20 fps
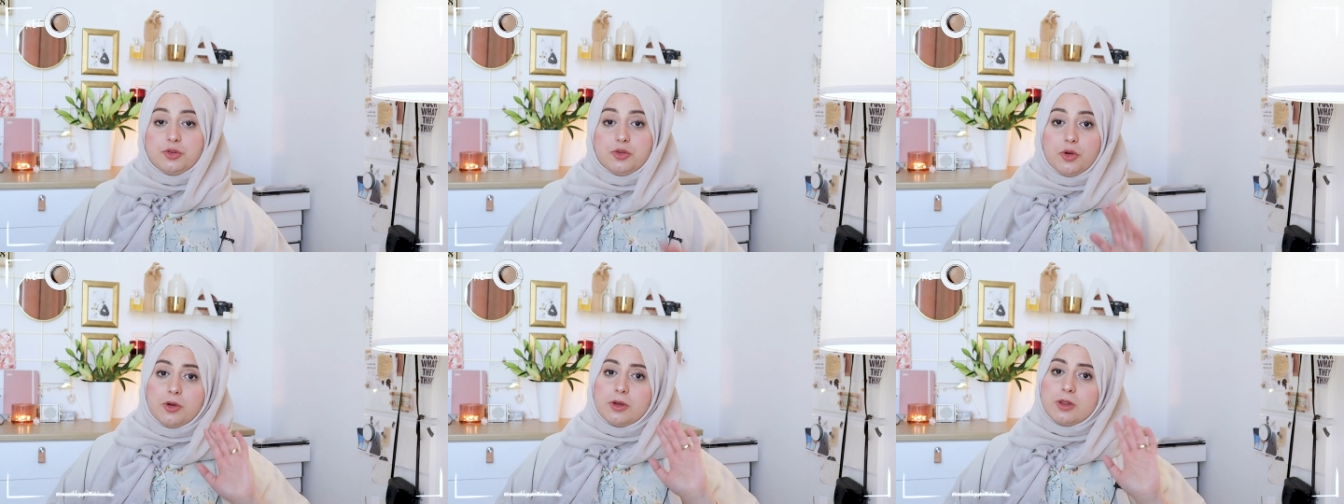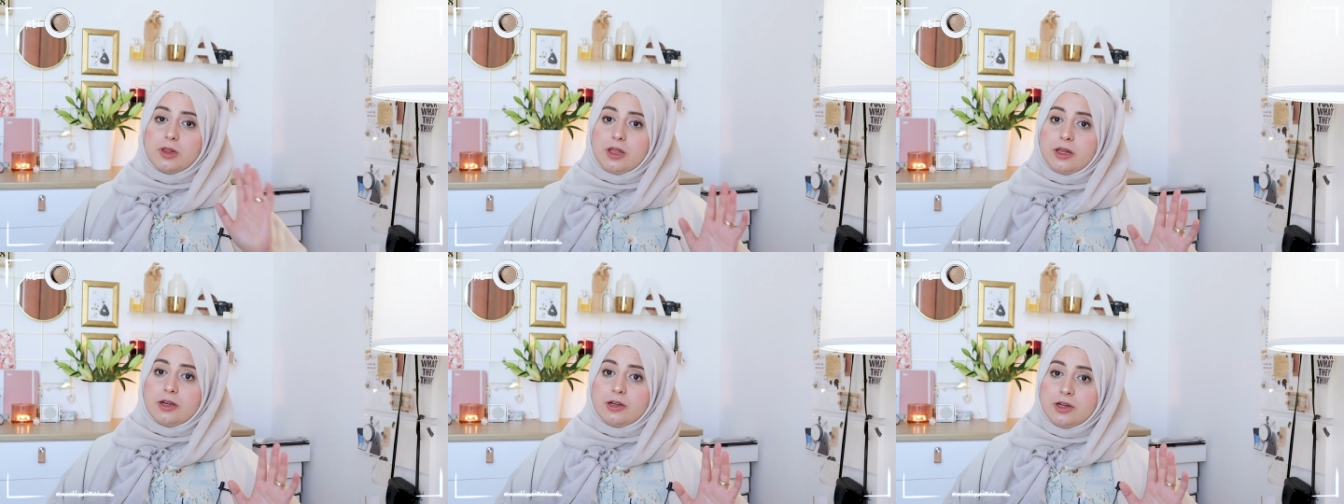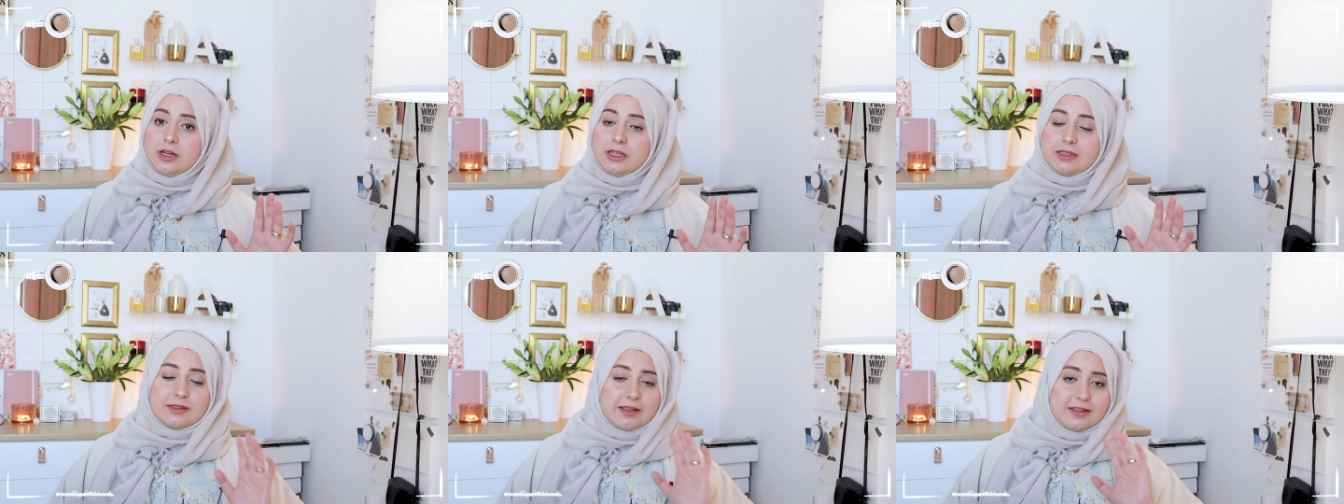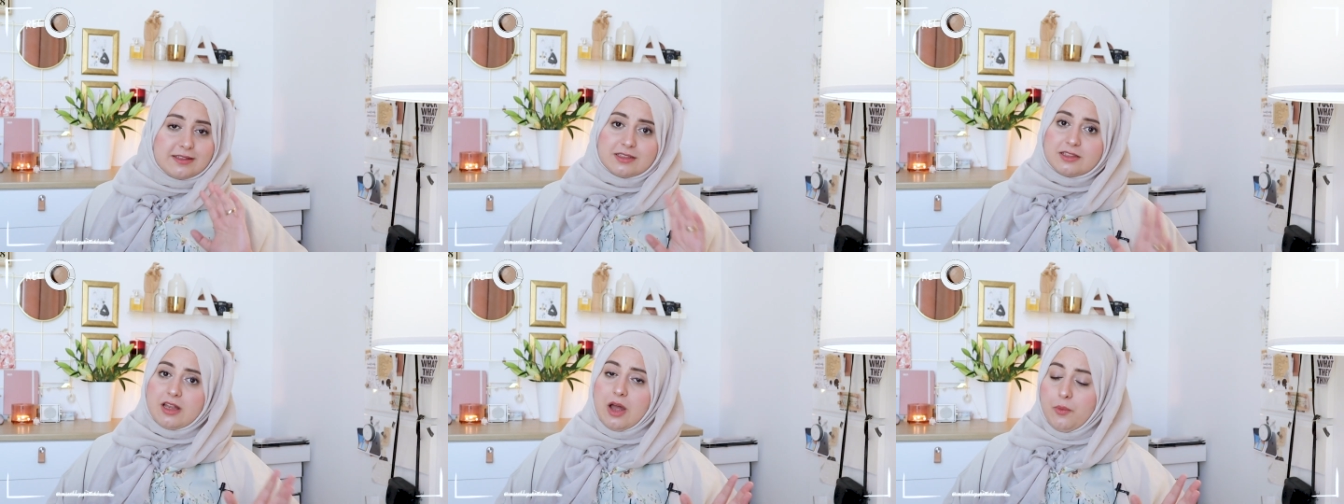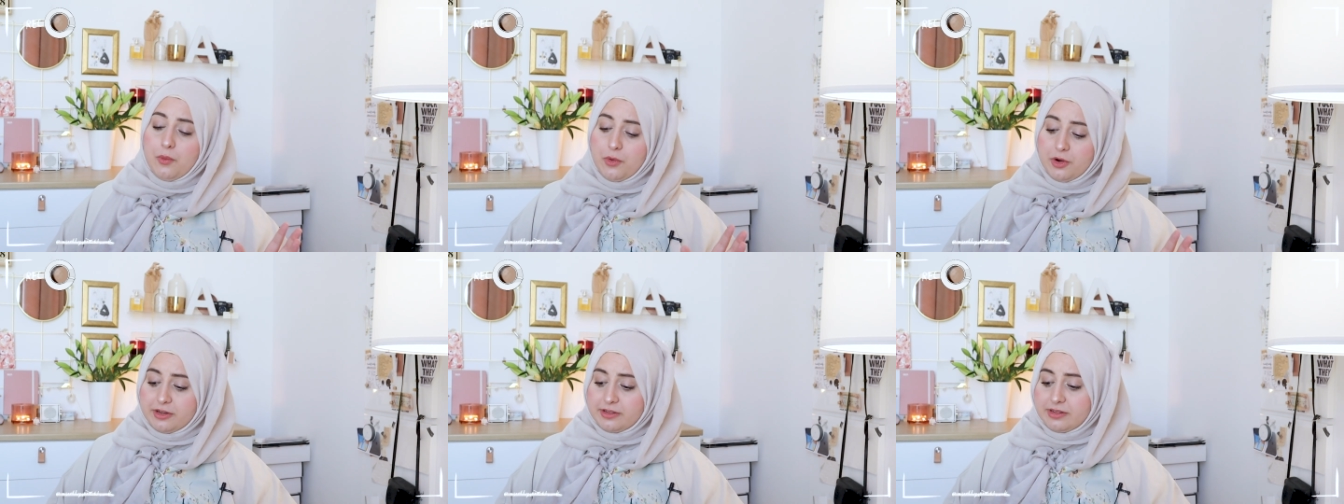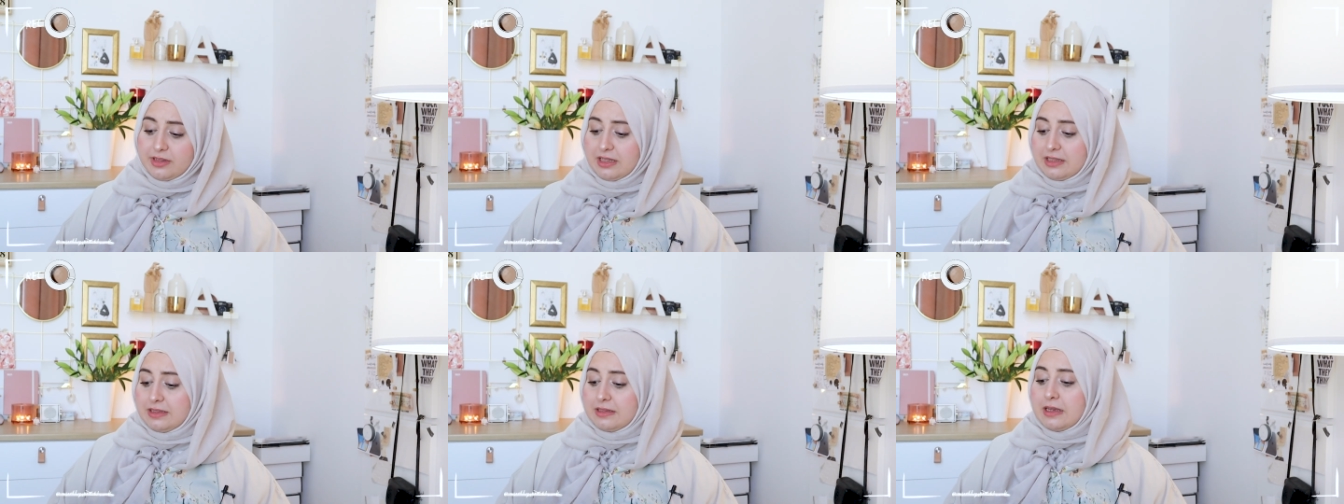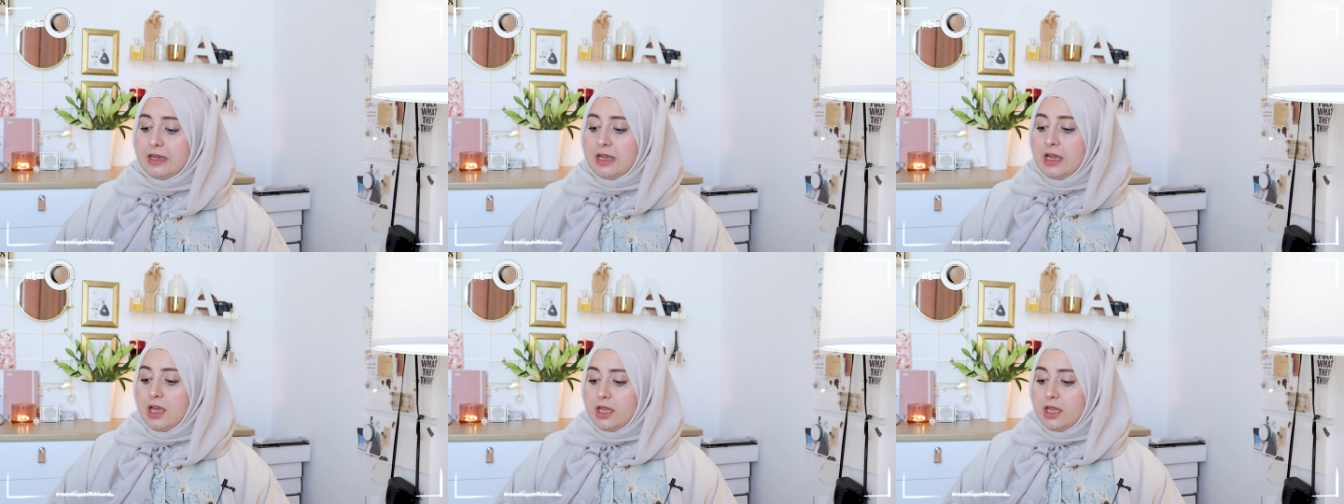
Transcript: Don't clutter it. It's not worth it.